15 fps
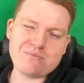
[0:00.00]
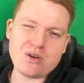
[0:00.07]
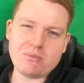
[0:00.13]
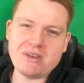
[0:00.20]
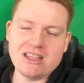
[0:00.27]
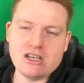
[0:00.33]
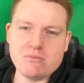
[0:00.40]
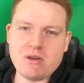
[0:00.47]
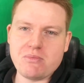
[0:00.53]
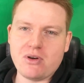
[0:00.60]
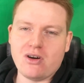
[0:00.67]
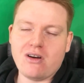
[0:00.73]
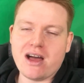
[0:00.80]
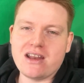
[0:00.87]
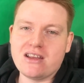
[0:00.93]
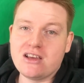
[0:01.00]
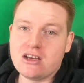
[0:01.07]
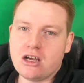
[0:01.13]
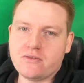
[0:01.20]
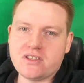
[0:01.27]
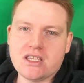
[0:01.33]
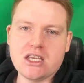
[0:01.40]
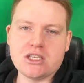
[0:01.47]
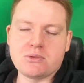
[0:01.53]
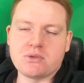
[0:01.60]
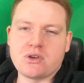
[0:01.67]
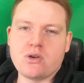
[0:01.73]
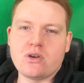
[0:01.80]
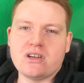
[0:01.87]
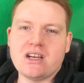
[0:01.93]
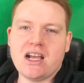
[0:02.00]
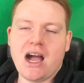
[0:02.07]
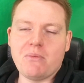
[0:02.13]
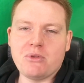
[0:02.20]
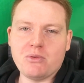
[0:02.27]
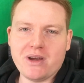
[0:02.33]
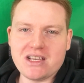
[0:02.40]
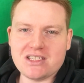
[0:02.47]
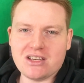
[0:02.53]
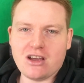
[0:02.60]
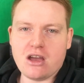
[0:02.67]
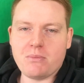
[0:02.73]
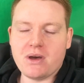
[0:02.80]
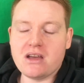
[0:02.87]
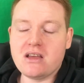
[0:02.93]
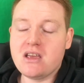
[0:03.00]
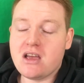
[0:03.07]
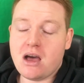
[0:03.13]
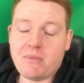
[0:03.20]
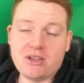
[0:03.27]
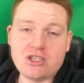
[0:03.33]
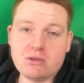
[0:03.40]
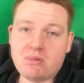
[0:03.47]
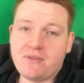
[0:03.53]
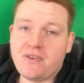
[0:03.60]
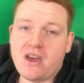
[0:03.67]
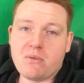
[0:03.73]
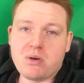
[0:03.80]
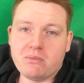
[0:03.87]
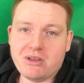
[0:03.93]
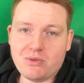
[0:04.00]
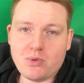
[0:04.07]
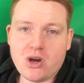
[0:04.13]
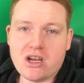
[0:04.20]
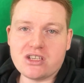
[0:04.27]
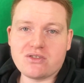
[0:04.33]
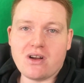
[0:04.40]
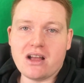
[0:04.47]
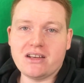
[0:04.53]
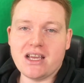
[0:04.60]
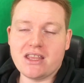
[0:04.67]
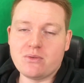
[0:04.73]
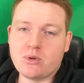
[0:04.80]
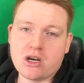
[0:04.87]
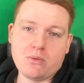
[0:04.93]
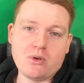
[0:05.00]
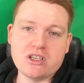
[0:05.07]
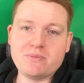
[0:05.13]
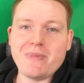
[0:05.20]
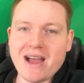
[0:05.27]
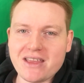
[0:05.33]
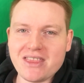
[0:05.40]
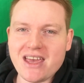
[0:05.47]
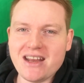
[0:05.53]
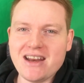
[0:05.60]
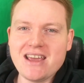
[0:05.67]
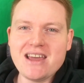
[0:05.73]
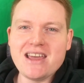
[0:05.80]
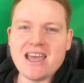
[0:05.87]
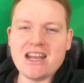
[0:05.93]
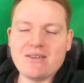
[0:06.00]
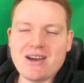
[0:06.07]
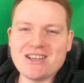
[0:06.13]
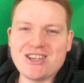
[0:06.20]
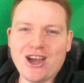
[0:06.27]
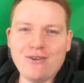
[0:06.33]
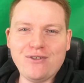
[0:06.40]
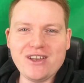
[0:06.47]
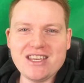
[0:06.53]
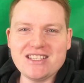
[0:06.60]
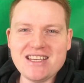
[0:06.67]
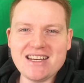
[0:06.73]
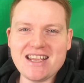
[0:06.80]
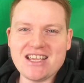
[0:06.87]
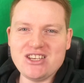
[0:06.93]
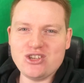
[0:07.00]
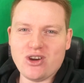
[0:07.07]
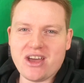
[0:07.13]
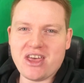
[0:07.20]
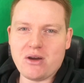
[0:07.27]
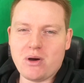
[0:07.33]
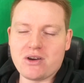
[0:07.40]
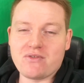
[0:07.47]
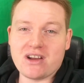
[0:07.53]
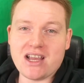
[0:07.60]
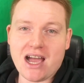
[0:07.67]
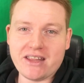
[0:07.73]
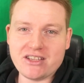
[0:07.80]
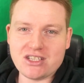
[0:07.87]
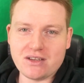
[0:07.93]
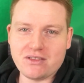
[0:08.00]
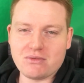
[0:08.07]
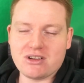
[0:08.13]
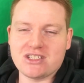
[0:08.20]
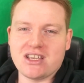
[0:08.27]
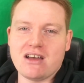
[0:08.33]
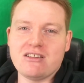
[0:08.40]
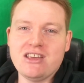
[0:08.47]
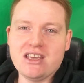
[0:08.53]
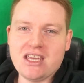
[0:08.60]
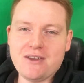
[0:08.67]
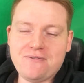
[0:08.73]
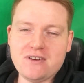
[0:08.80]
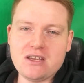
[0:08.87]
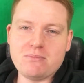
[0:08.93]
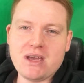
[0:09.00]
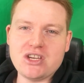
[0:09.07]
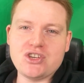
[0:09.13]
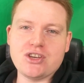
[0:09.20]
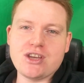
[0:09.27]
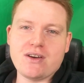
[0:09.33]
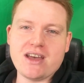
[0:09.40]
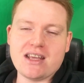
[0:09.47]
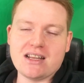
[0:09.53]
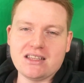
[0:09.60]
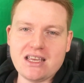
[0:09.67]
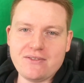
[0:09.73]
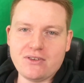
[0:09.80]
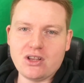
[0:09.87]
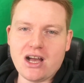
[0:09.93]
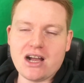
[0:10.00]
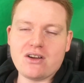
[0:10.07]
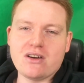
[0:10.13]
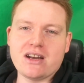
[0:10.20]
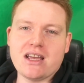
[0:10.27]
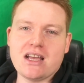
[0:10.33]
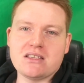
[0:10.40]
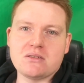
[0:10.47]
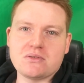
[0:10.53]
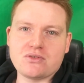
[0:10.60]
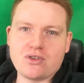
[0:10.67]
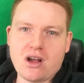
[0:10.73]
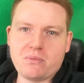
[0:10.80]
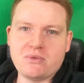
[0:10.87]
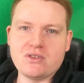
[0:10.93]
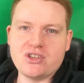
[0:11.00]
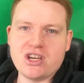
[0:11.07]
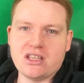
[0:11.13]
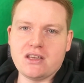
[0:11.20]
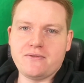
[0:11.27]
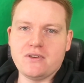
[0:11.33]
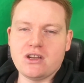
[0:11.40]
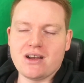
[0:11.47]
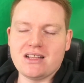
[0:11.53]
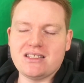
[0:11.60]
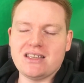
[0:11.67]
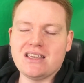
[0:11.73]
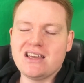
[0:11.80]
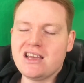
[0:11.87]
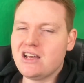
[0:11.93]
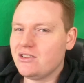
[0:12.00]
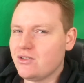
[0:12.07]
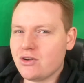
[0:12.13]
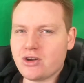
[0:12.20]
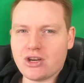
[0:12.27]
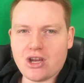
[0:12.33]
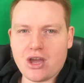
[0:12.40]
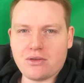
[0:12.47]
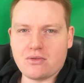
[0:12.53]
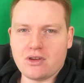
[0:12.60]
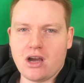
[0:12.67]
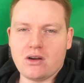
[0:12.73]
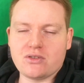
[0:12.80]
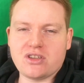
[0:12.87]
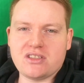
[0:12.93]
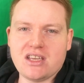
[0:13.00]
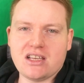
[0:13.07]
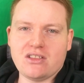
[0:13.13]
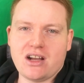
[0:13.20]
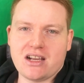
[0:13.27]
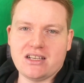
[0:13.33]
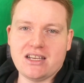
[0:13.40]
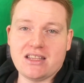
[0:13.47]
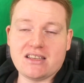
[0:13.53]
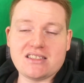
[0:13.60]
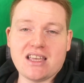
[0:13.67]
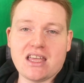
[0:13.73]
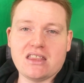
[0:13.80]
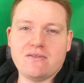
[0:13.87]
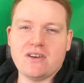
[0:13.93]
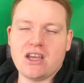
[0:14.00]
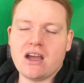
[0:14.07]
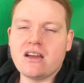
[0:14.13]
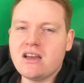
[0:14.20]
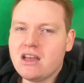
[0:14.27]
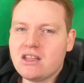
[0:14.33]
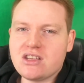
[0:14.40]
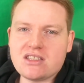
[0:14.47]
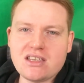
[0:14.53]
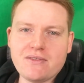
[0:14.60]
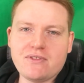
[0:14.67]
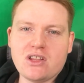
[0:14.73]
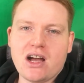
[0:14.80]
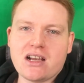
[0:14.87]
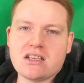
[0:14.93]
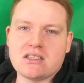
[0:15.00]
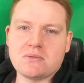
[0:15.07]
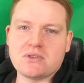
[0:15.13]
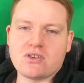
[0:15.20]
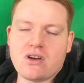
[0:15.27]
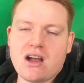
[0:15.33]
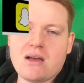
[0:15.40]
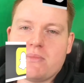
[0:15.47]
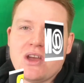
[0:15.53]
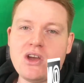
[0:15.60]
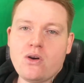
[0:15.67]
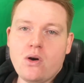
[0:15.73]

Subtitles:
Probably a little bit behind. Obviously, this was recorded a couple of weeks ago, but I mean, to be fair, I'm probably worse right now than what I was back then. Anyways, hopefully you did enjoy that one, regardless of the result. If you did, make sure you go ahead and leave a like on it and subscribe to the channel if you're new around here. Not going to go through the whole stick like I did at the start of the video. Just leave a like and subscribe.